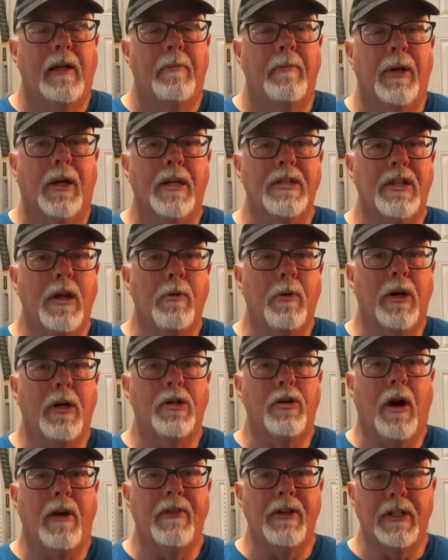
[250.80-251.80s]
Because I want to
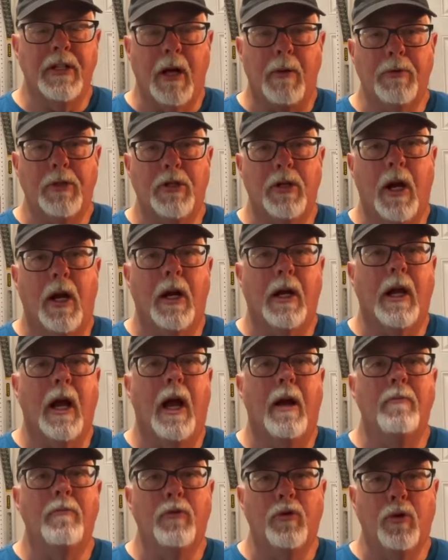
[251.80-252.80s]
drive a dump truck,
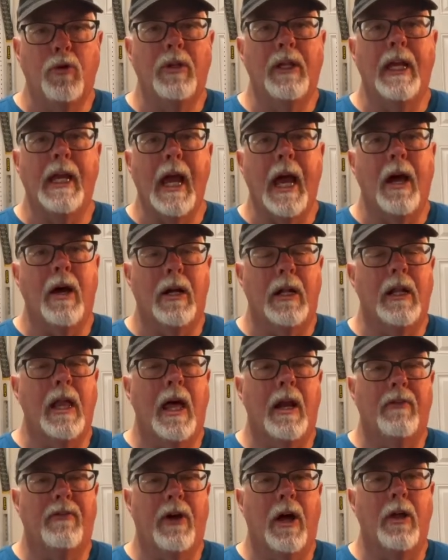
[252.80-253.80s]
I'm ruling out a
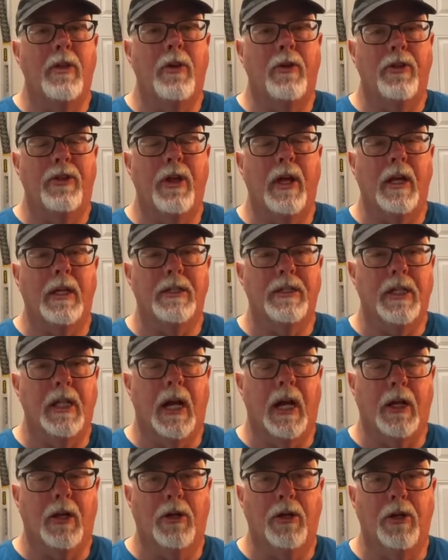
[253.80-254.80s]
lot of other things that
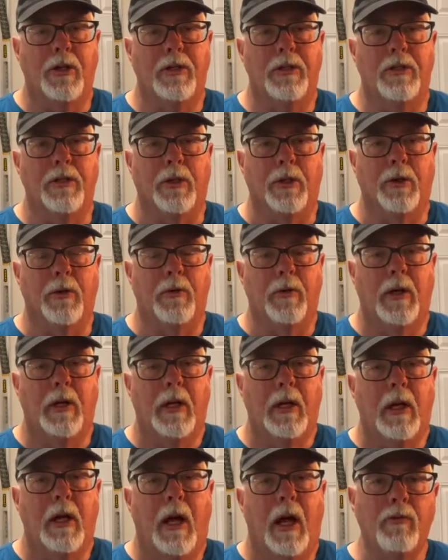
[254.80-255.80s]
I could do.
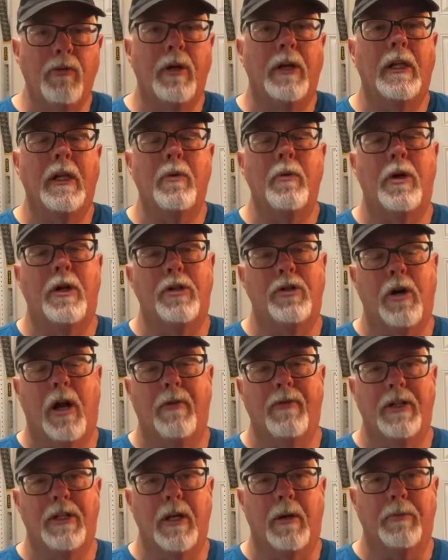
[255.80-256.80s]
I really want to drive
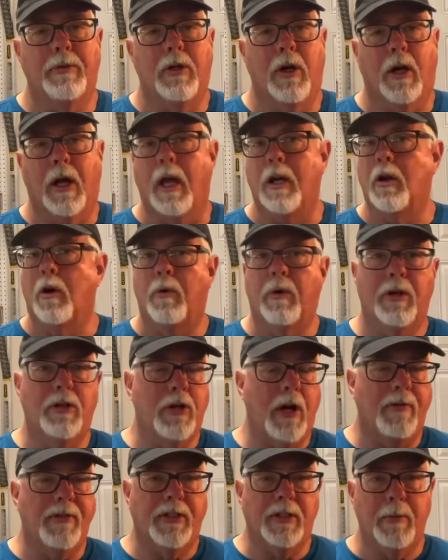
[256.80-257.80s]
a dump truck. I don't want to
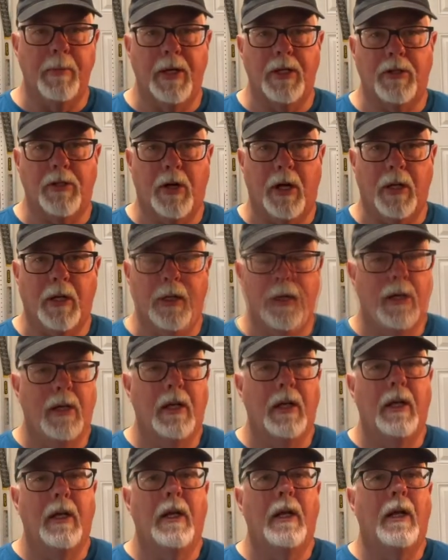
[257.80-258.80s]
drive a cement truck.
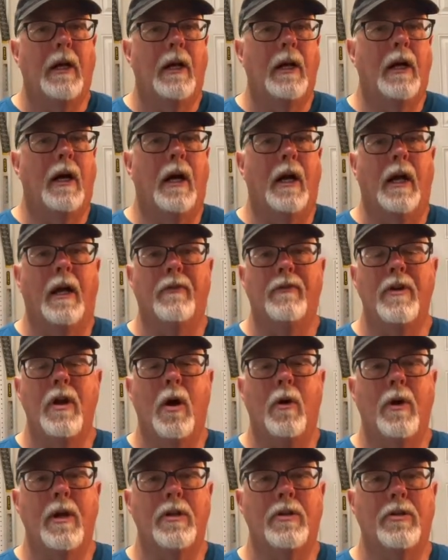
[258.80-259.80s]
I have
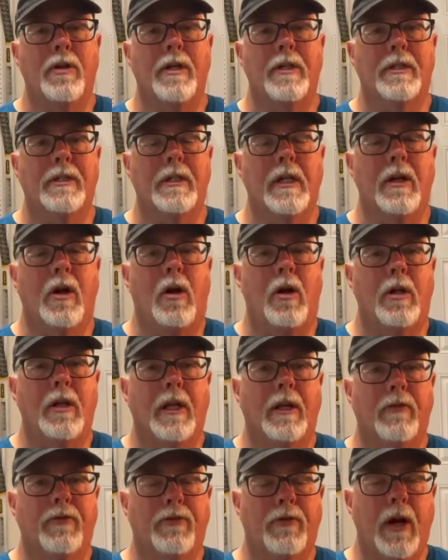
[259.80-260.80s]
no interest in
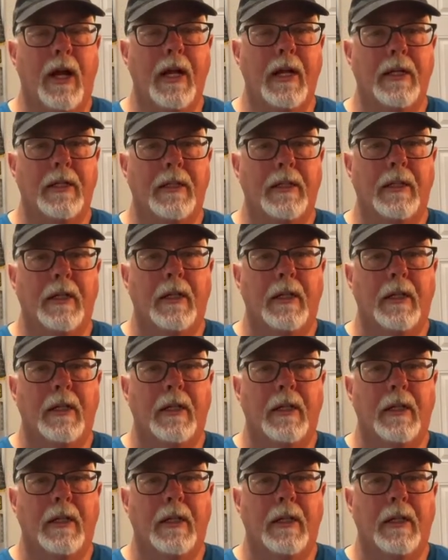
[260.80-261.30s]
hauling freight.